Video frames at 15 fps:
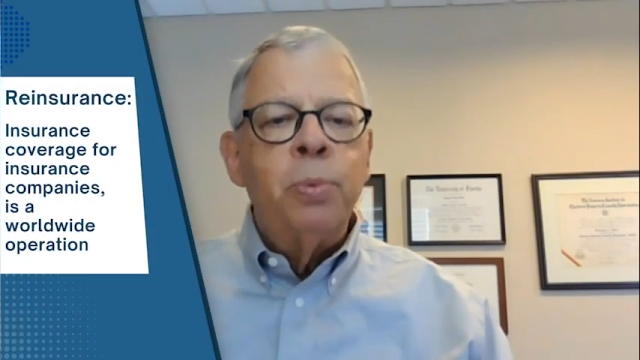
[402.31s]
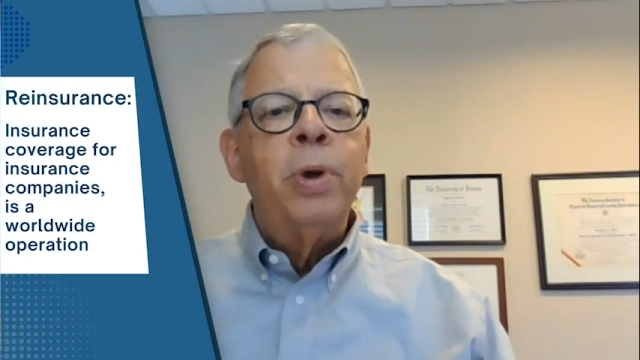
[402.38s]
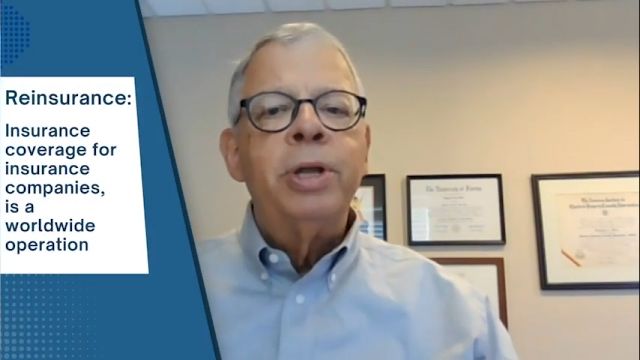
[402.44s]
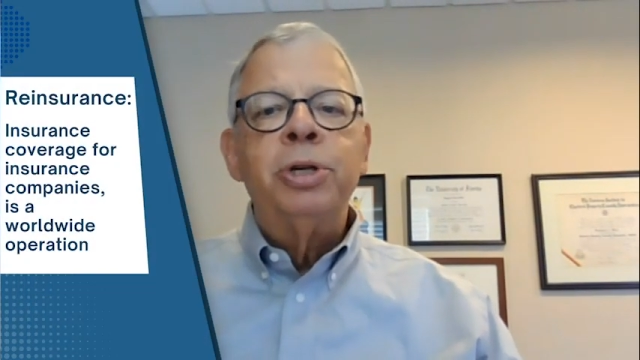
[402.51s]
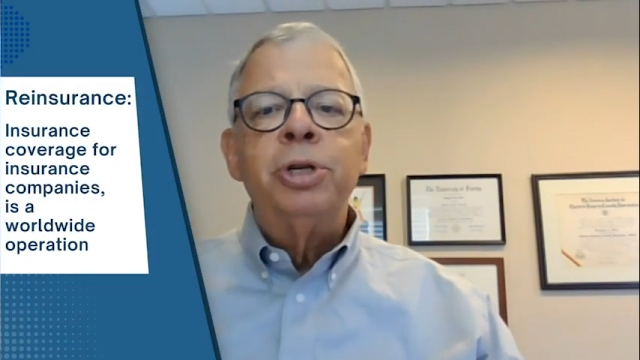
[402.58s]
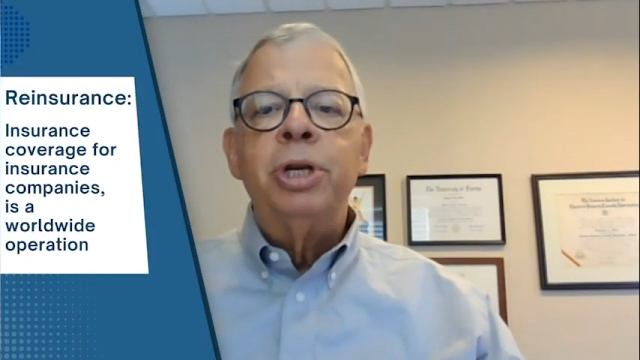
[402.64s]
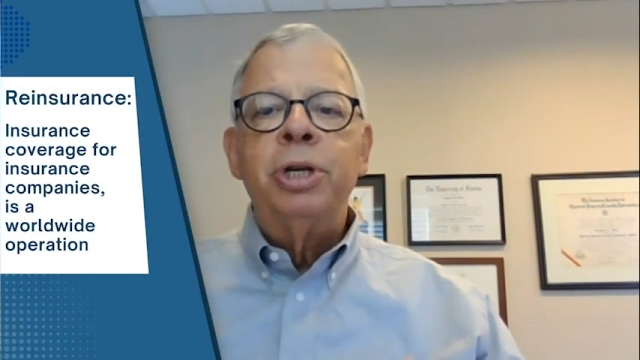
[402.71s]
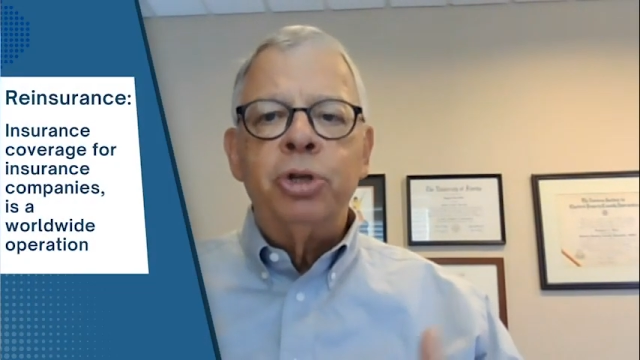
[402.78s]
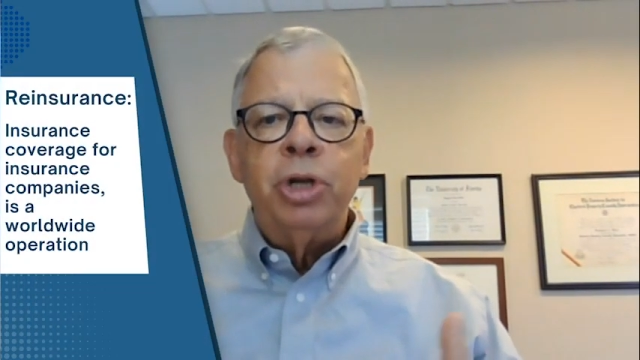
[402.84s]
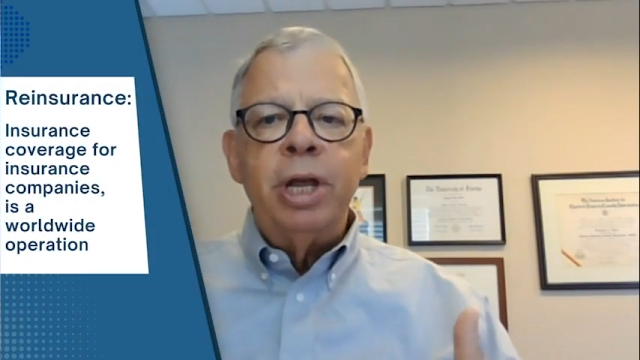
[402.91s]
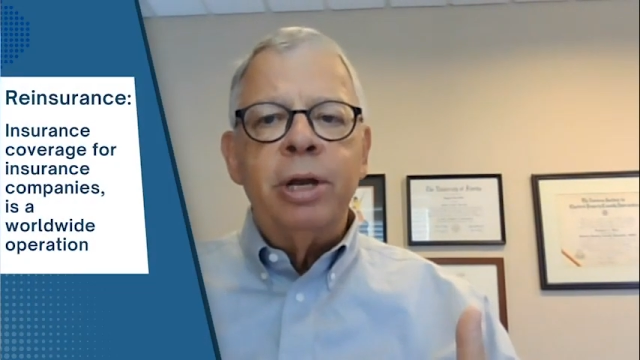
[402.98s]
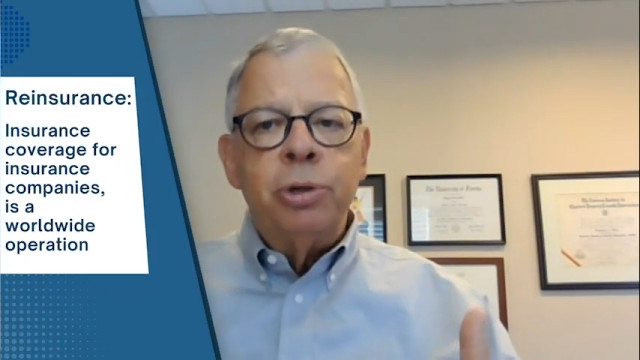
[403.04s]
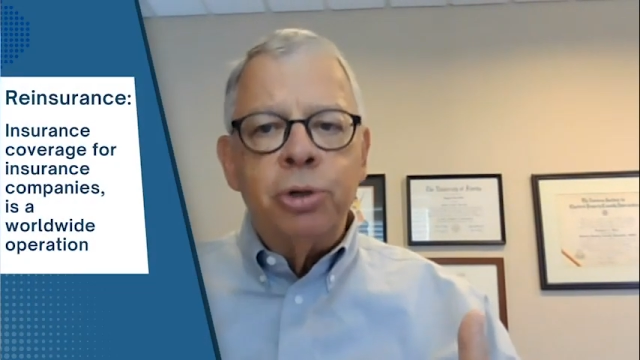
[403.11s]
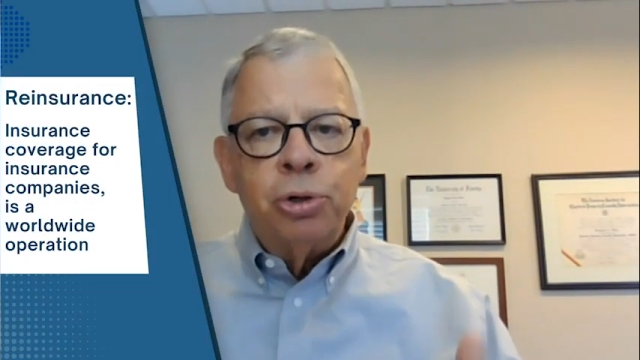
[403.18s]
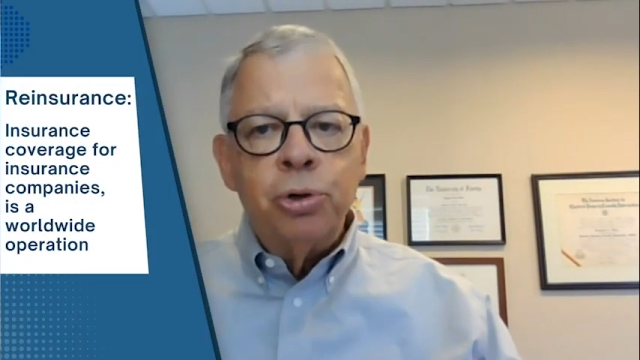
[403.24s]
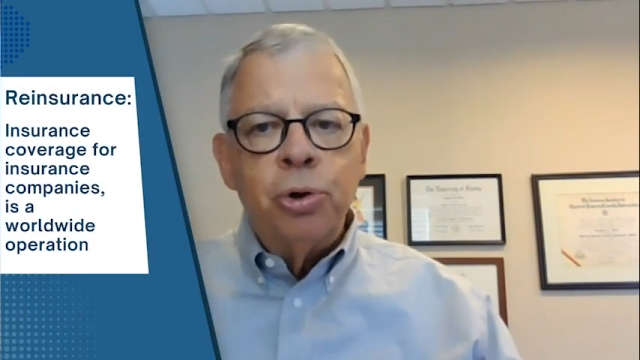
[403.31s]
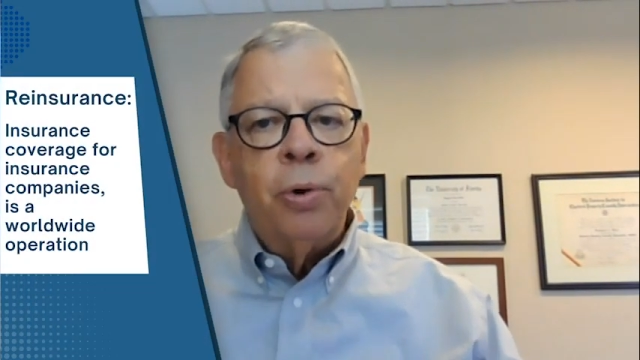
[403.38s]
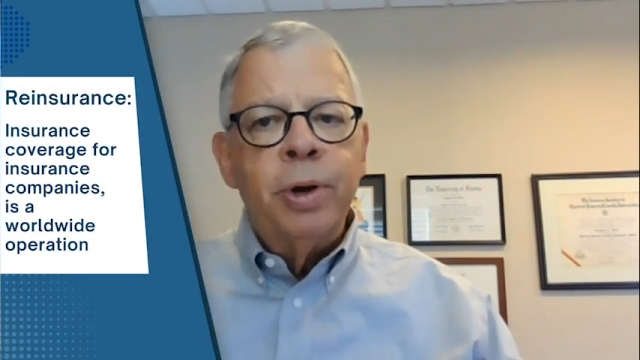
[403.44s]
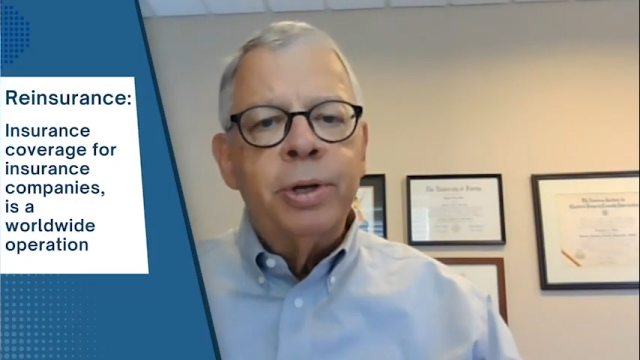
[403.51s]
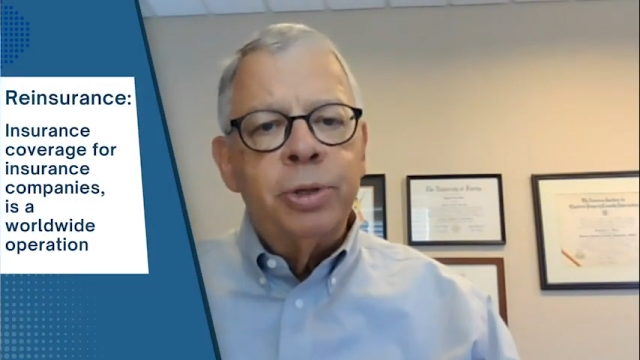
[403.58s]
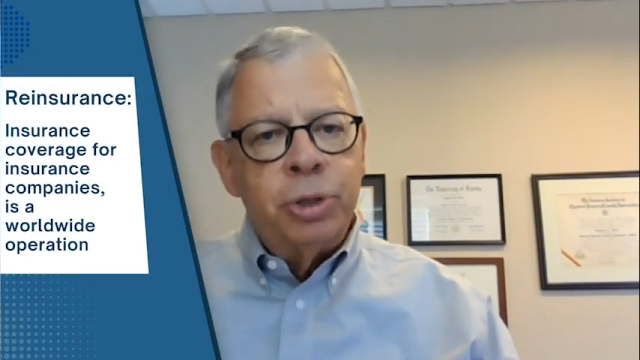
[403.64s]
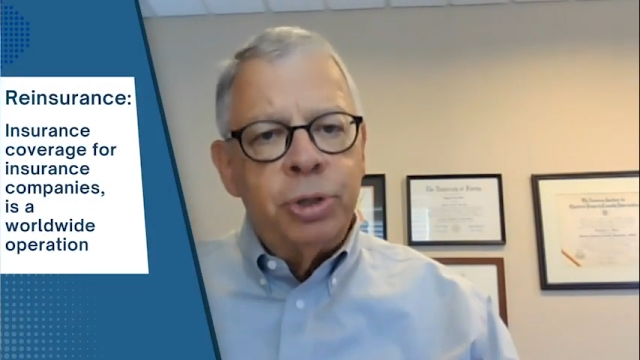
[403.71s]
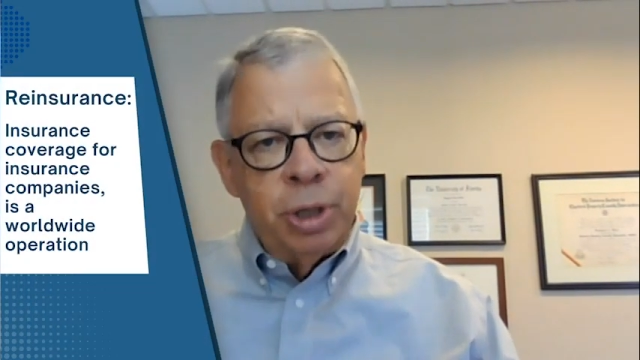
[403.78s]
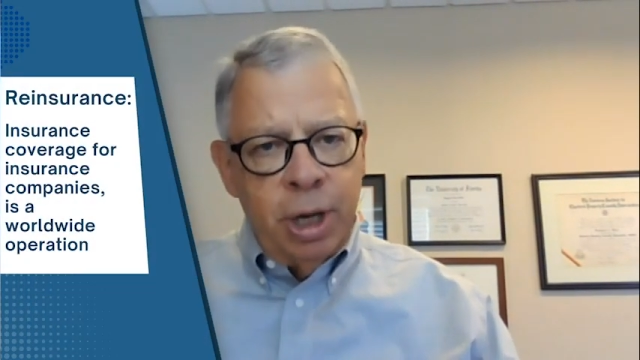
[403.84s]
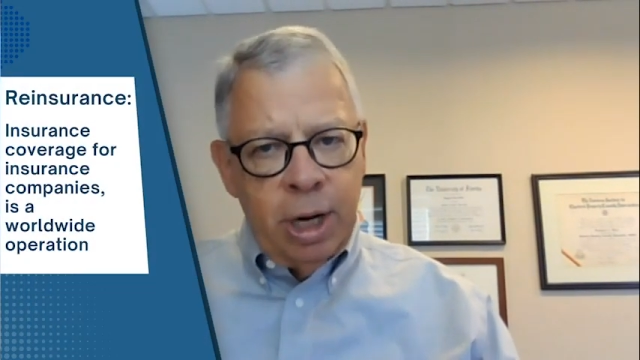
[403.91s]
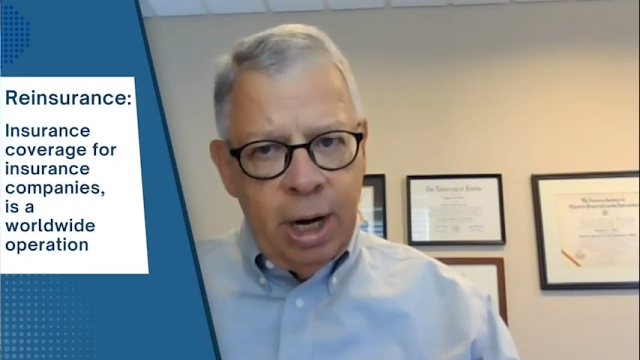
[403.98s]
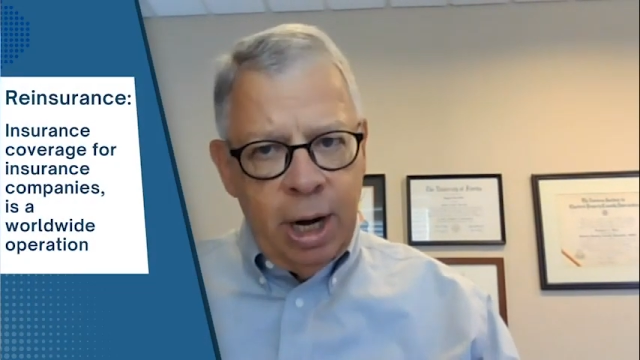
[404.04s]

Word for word: which is insurance